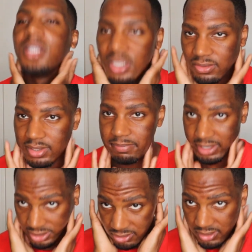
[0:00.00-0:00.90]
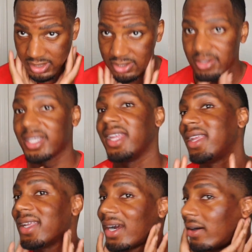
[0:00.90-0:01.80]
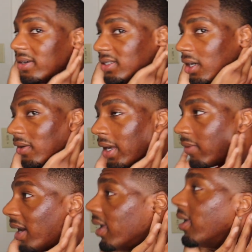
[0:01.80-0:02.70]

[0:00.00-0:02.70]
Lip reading: you just want to make sure that you take it. I always go like right